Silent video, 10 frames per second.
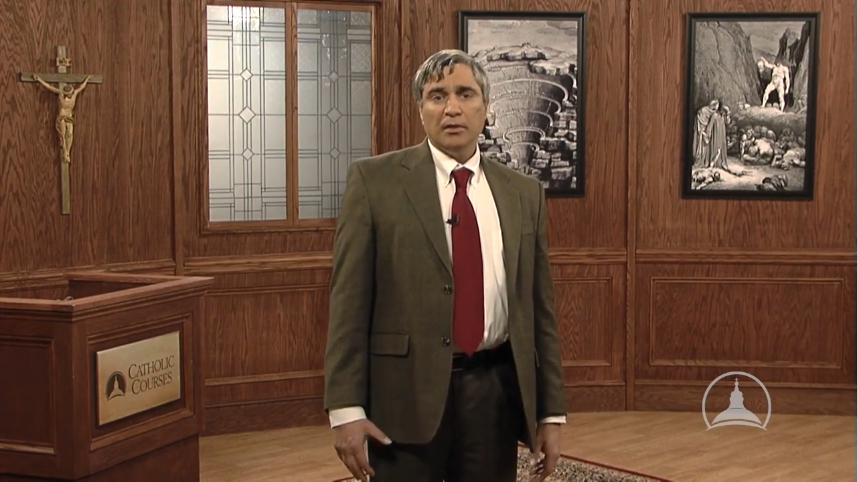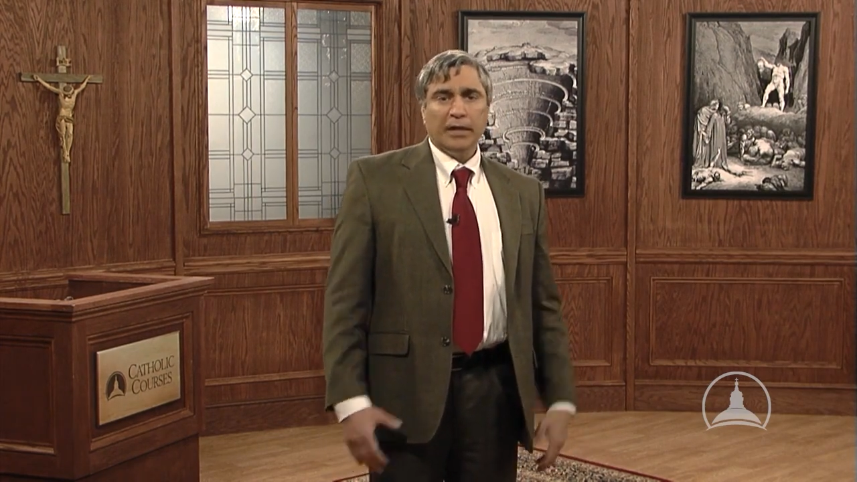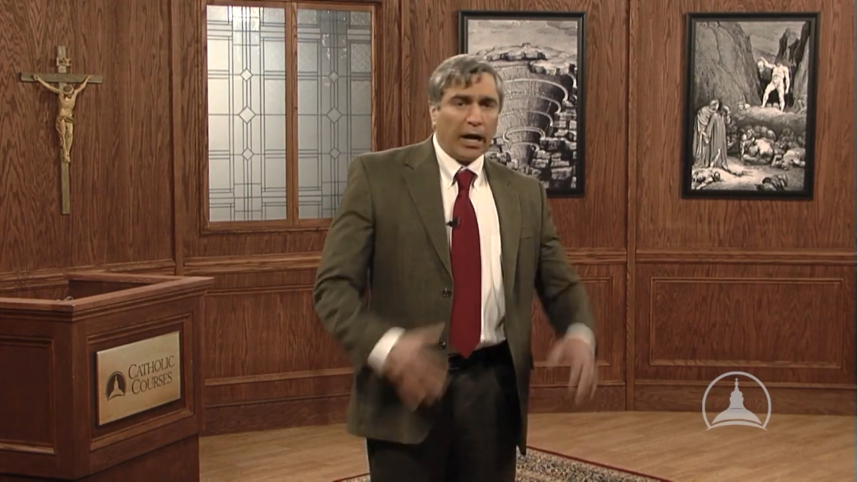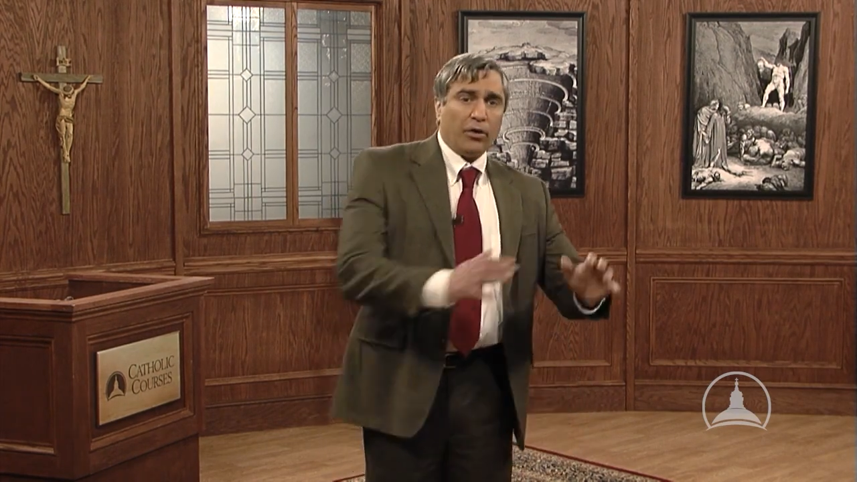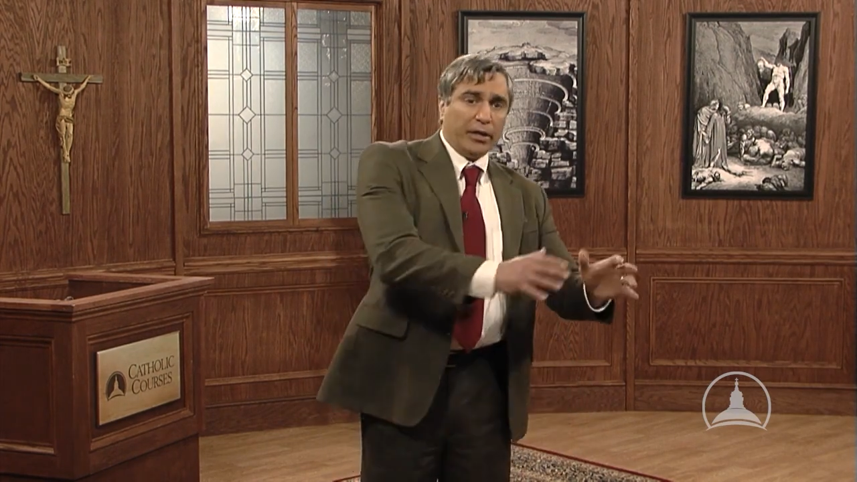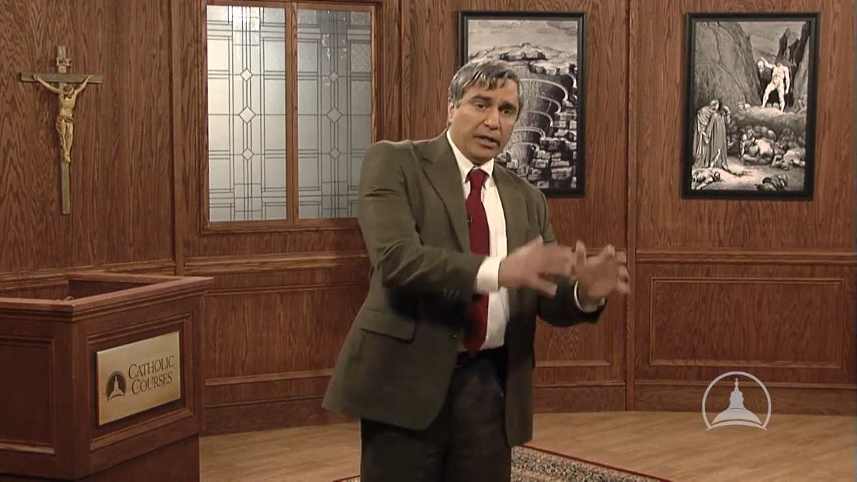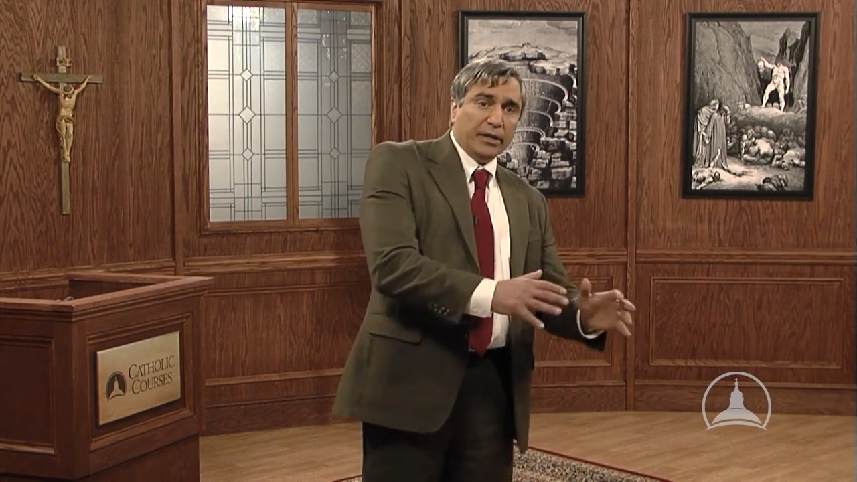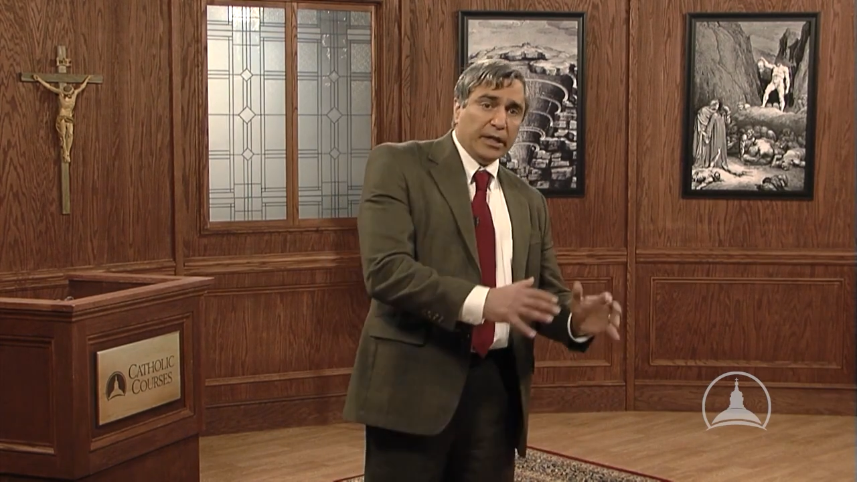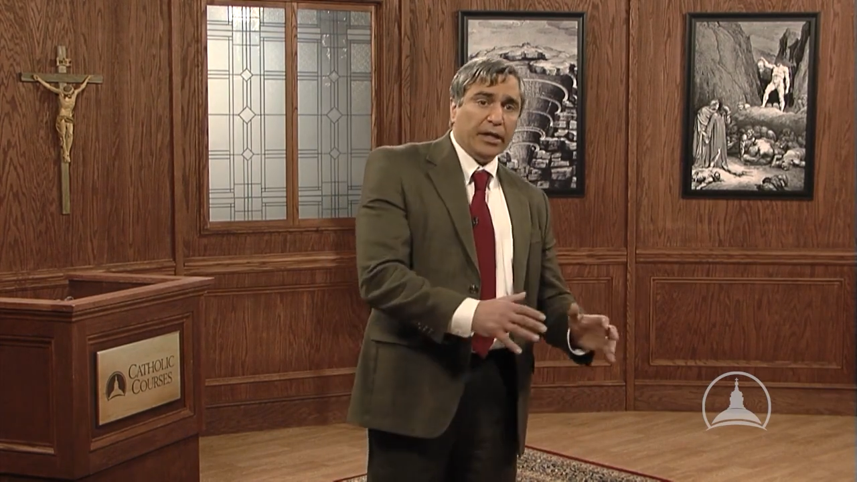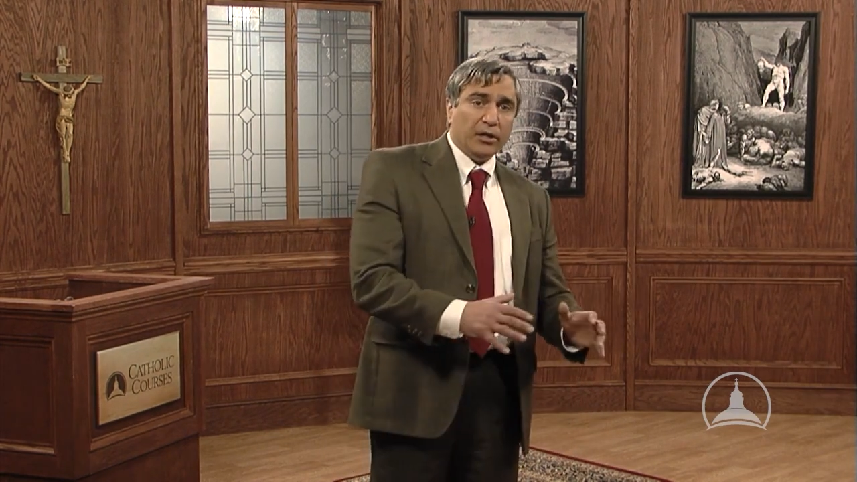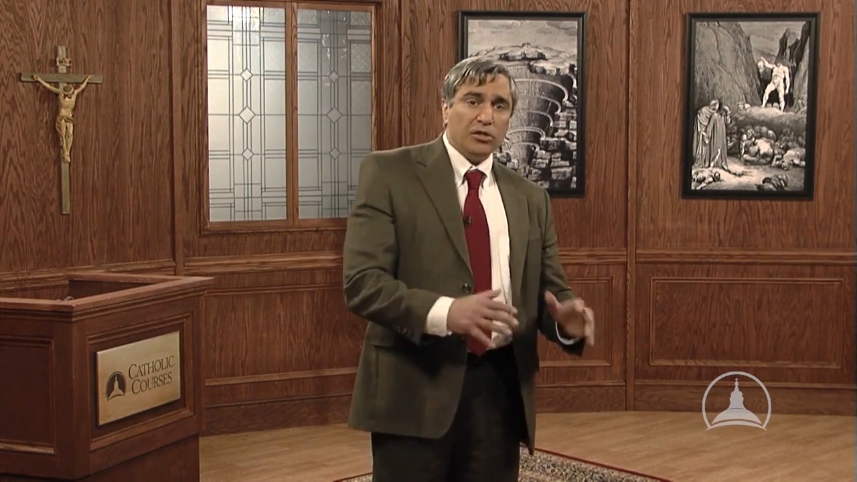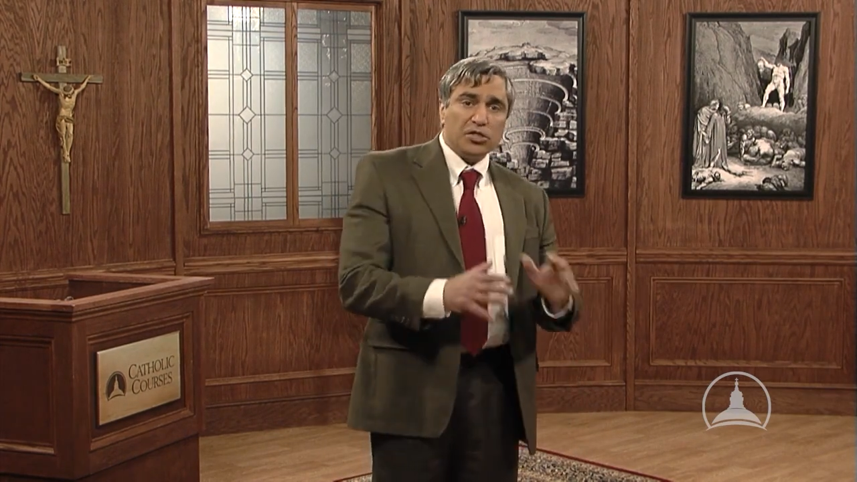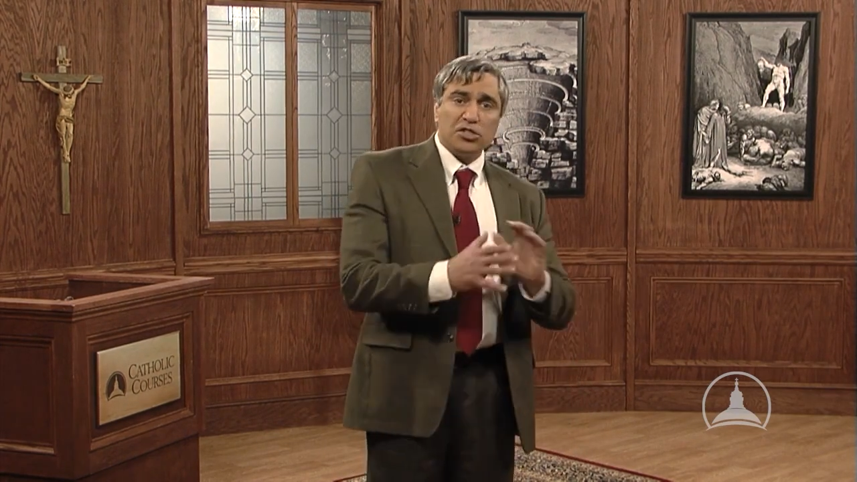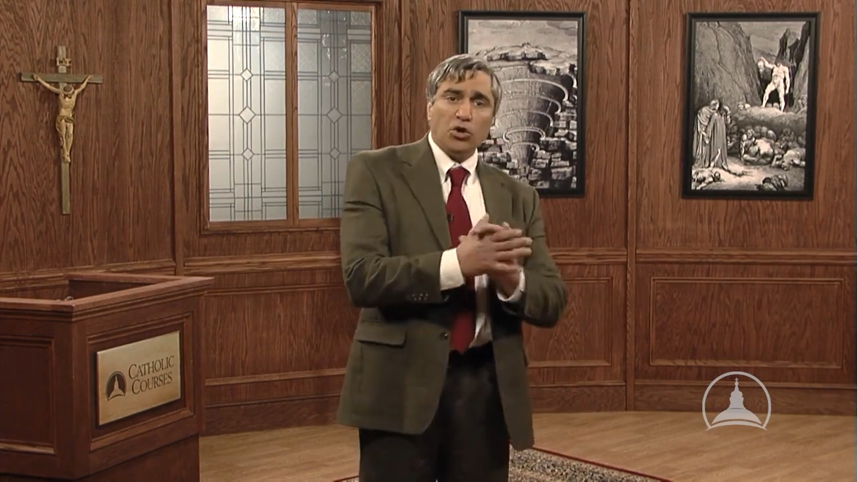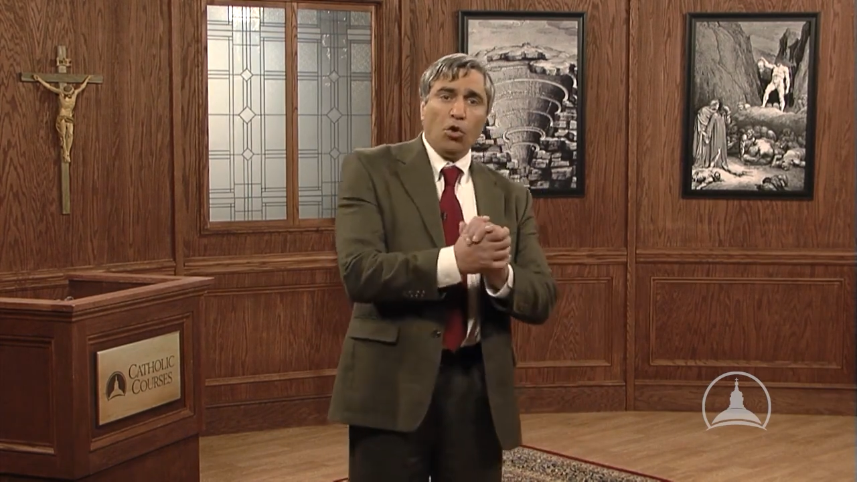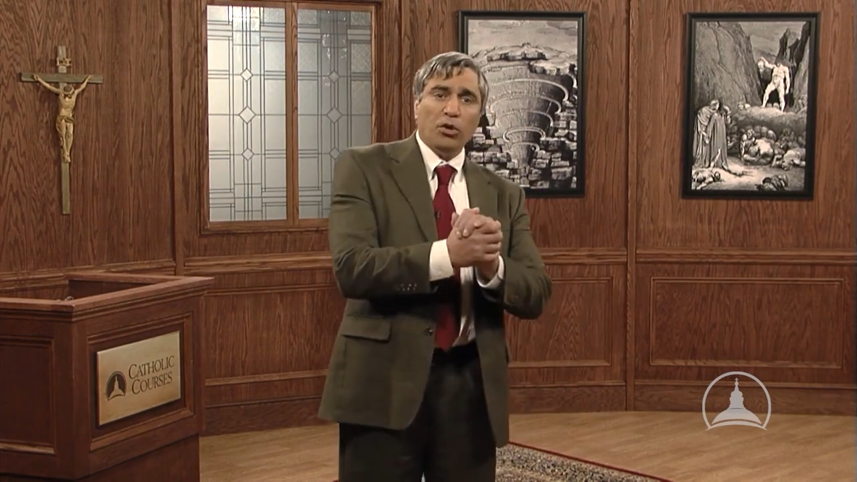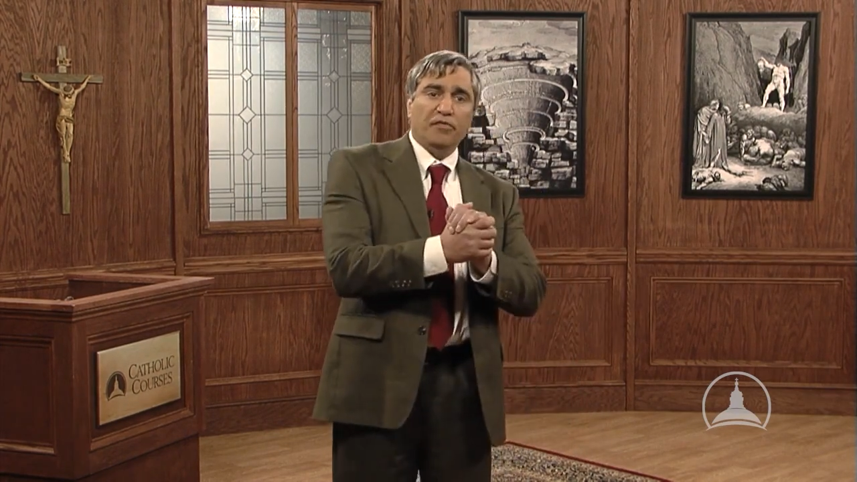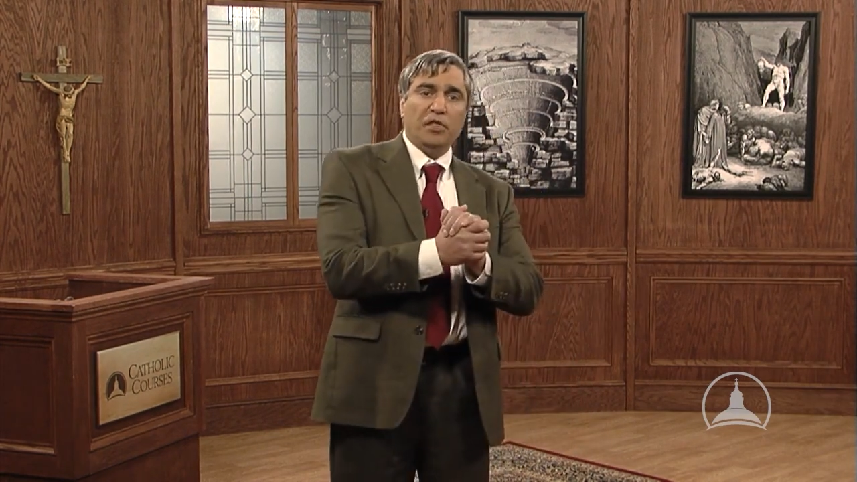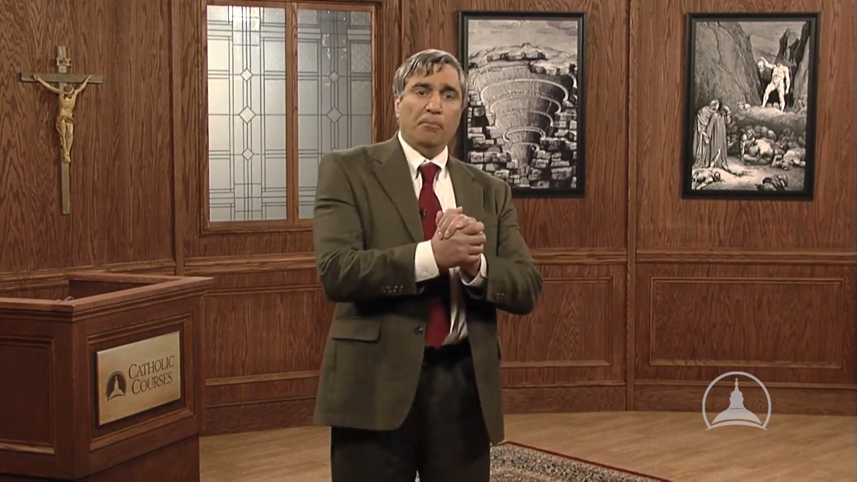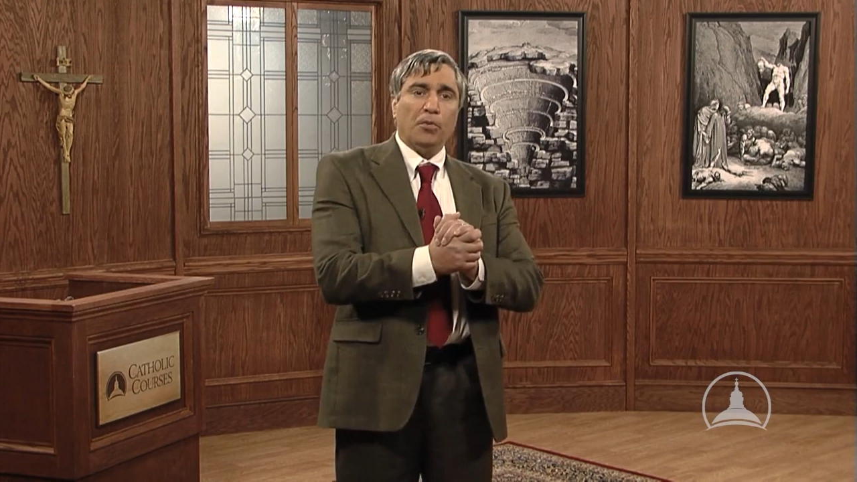There in the Aeneid, the soul of the